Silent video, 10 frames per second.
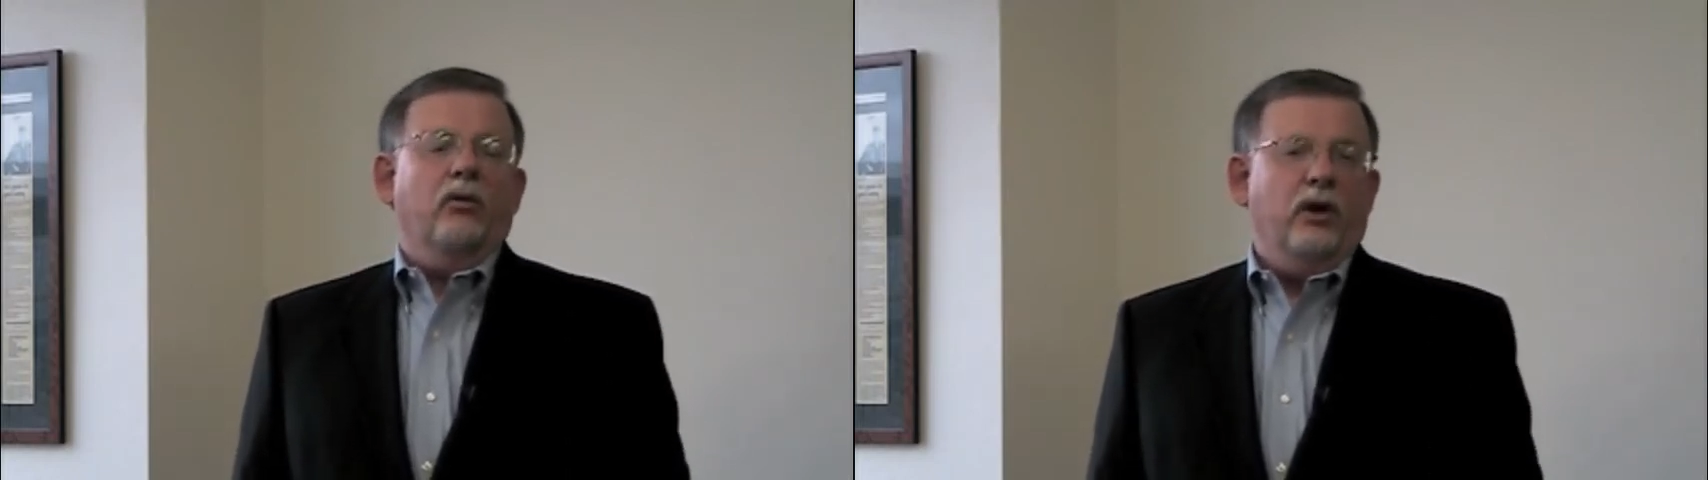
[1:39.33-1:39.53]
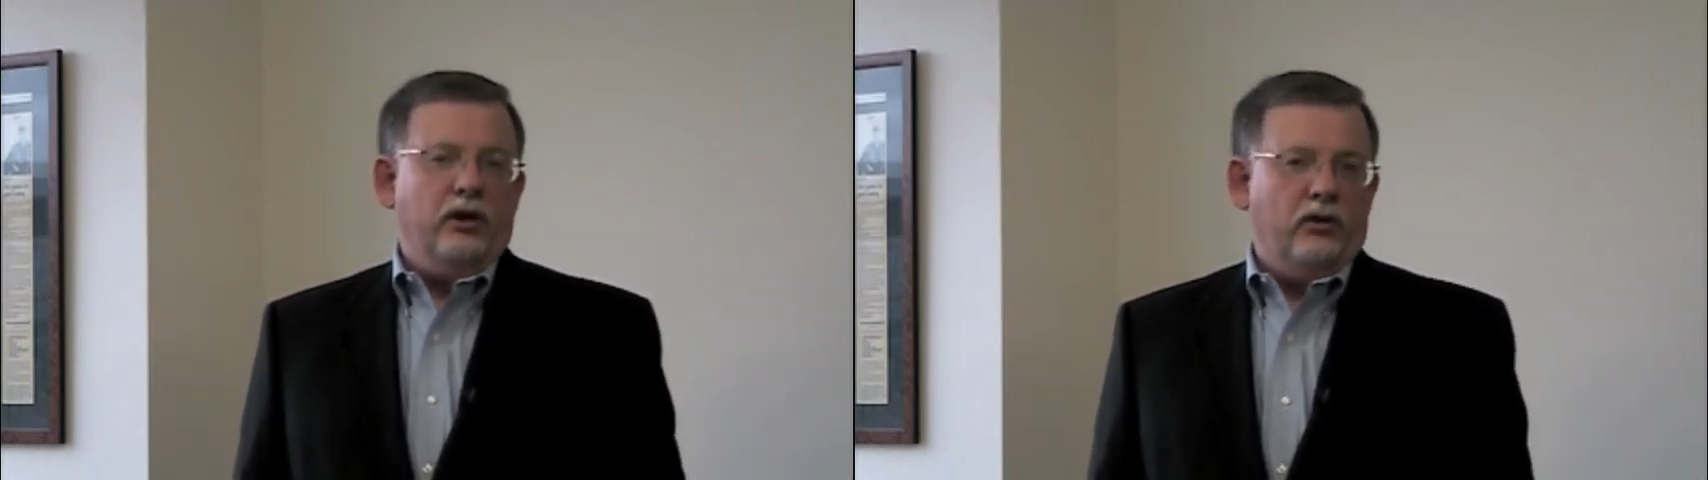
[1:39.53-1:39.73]

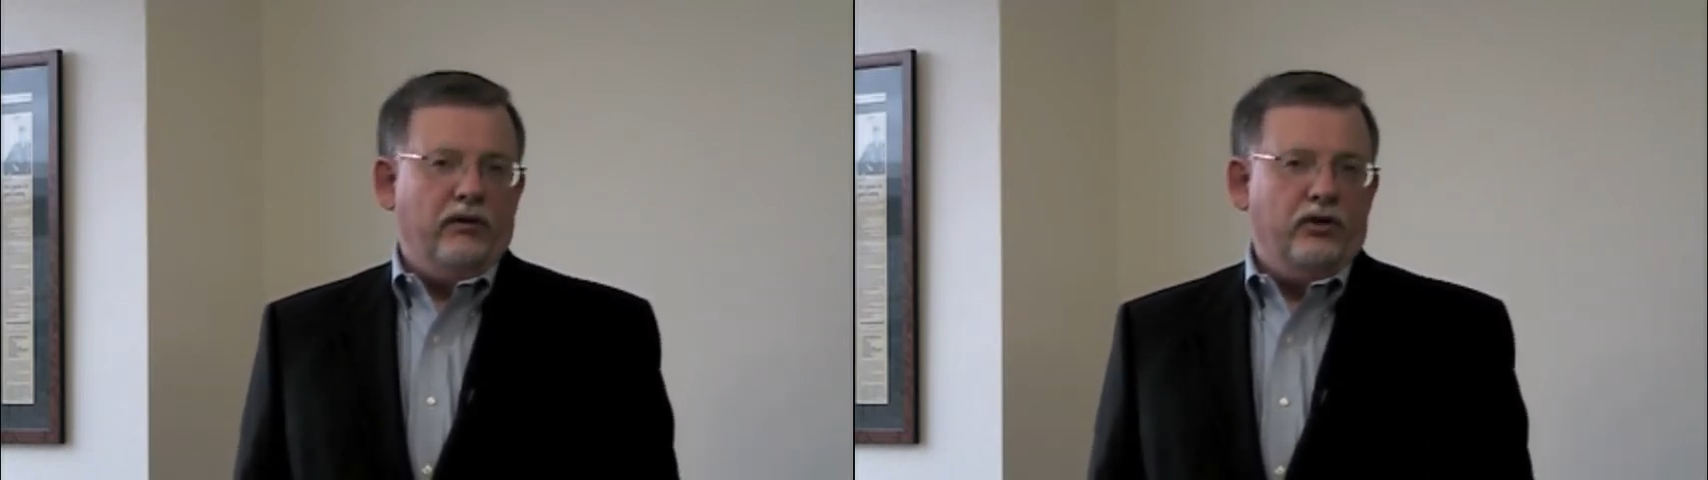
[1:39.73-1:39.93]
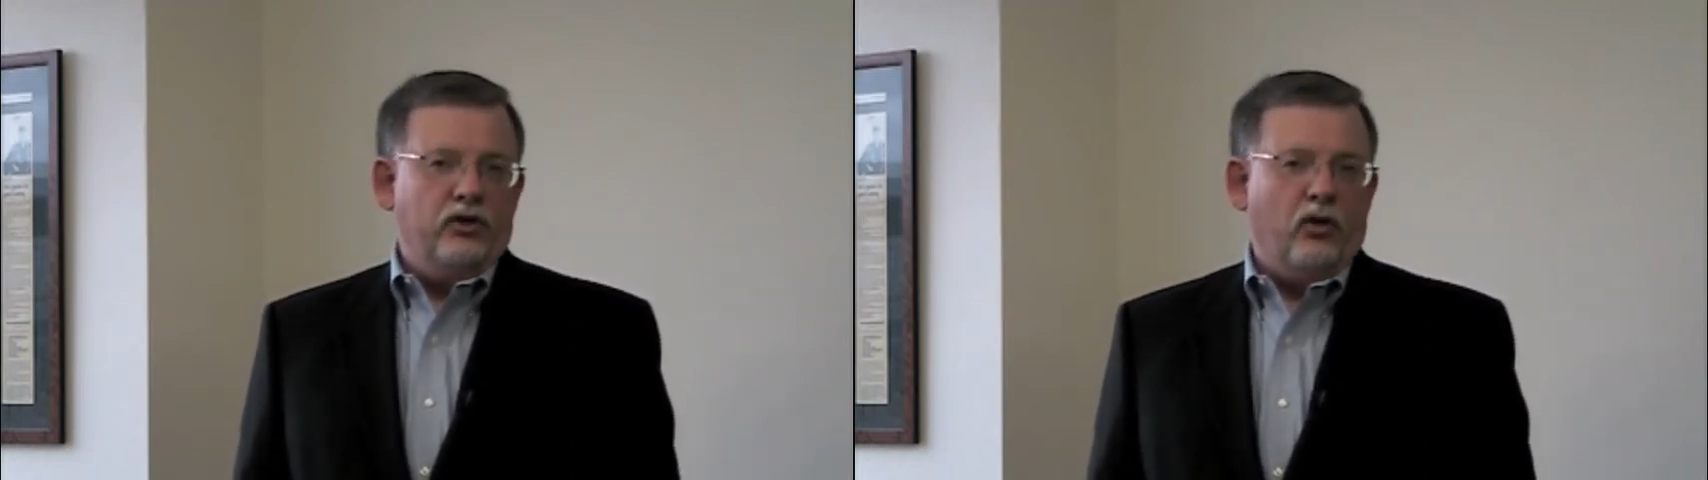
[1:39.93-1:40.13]
what your
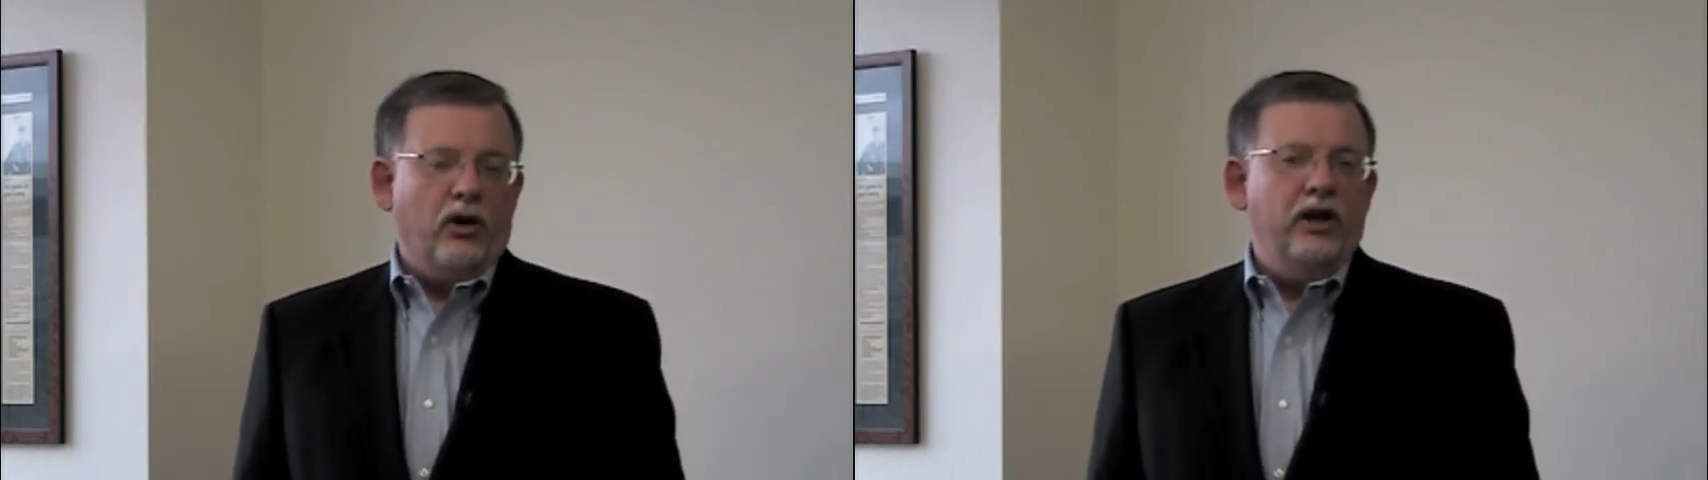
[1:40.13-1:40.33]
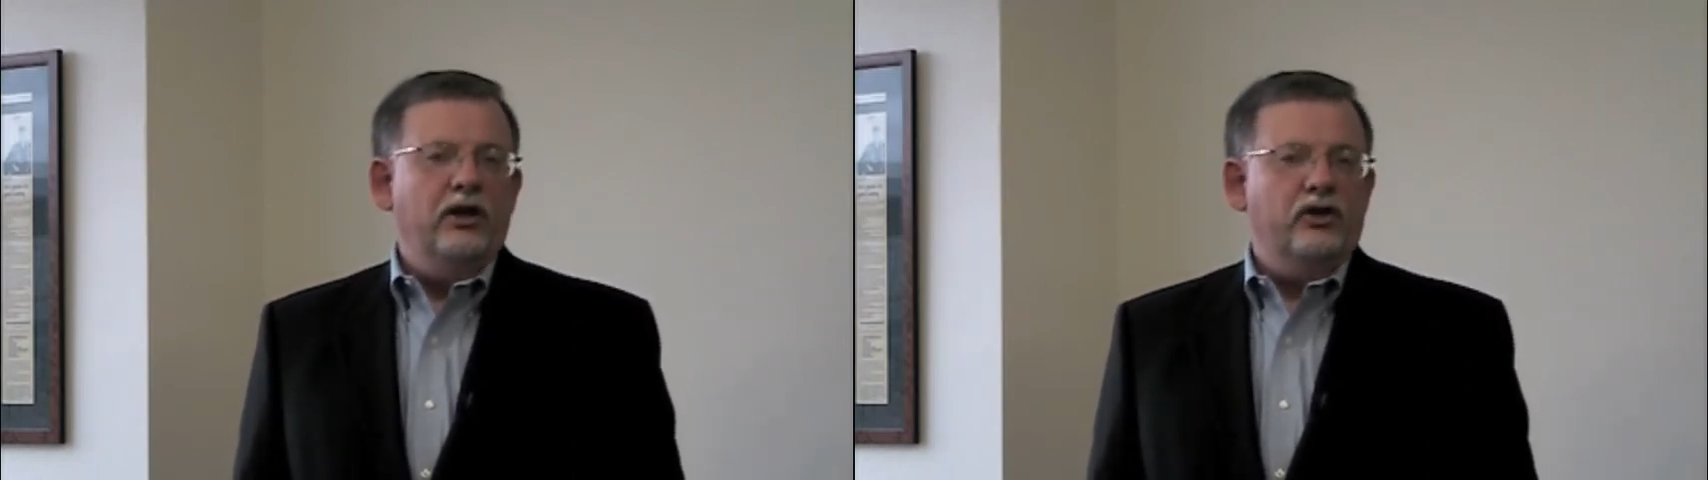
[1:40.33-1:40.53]

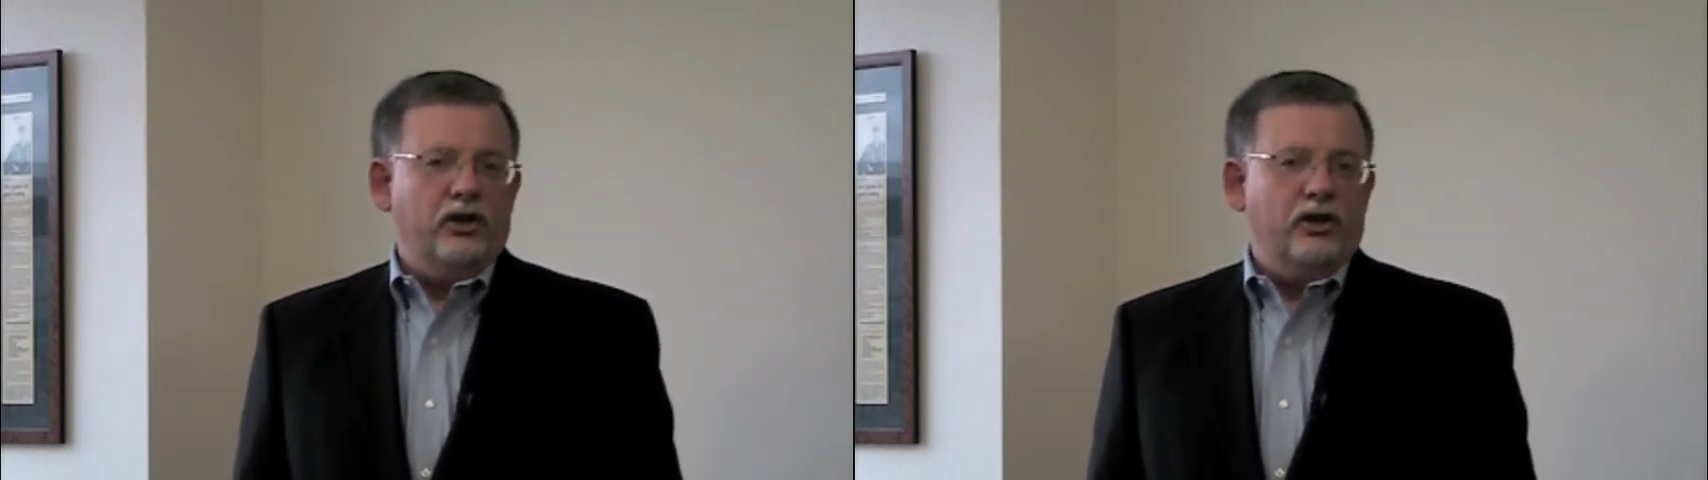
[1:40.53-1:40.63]
inventory is,